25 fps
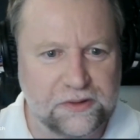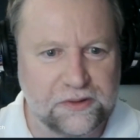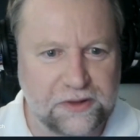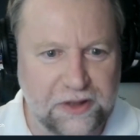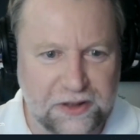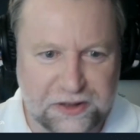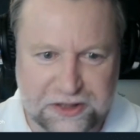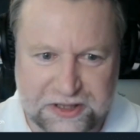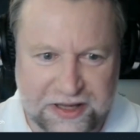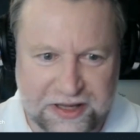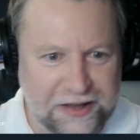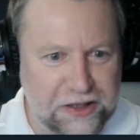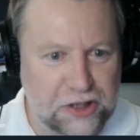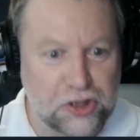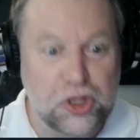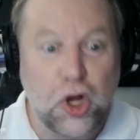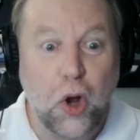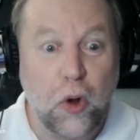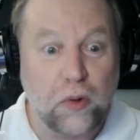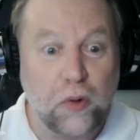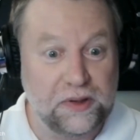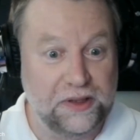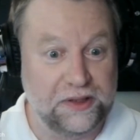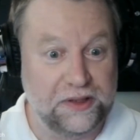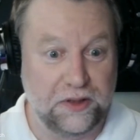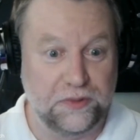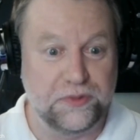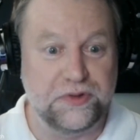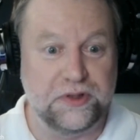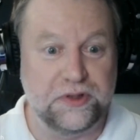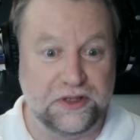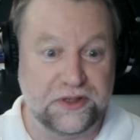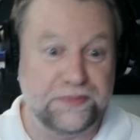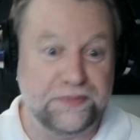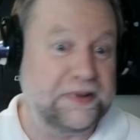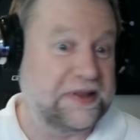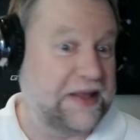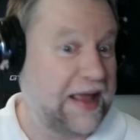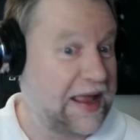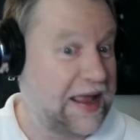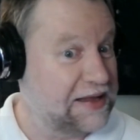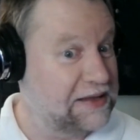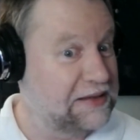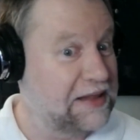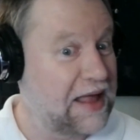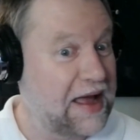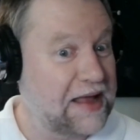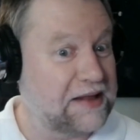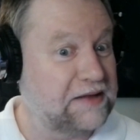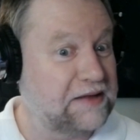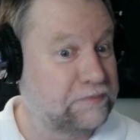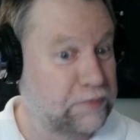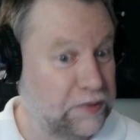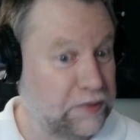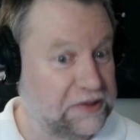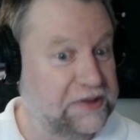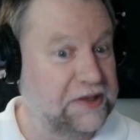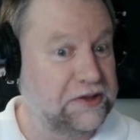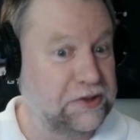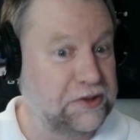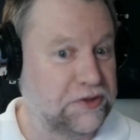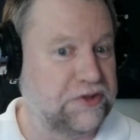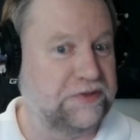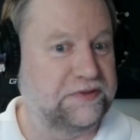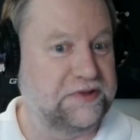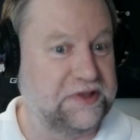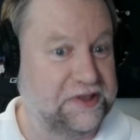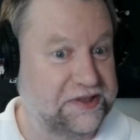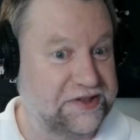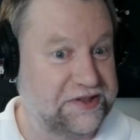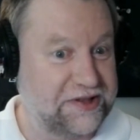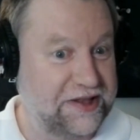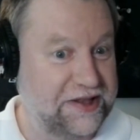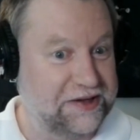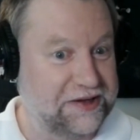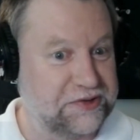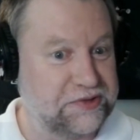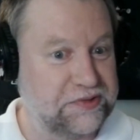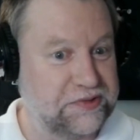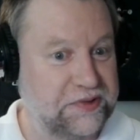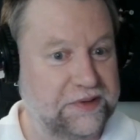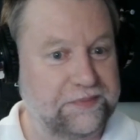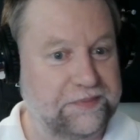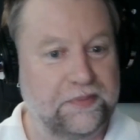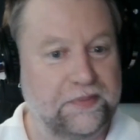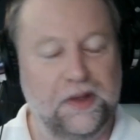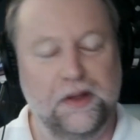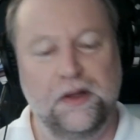It's like totally useless, but they had a lot of really useless things, right?